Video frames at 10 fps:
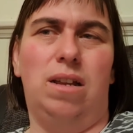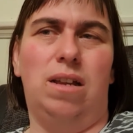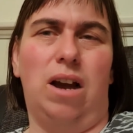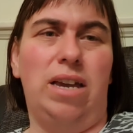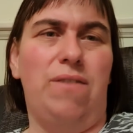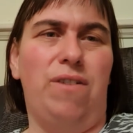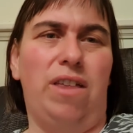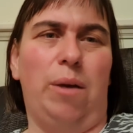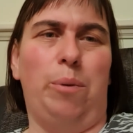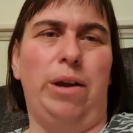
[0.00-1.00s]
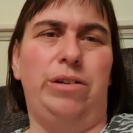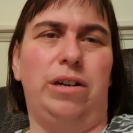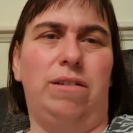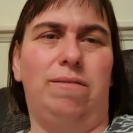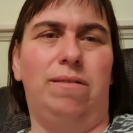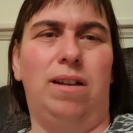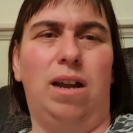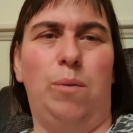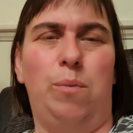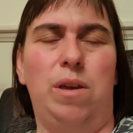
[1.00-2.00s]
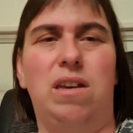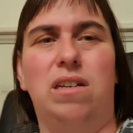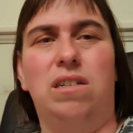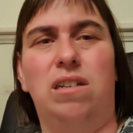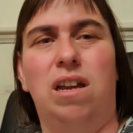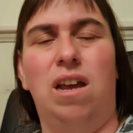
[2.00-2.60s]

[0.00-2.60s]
I give you that question because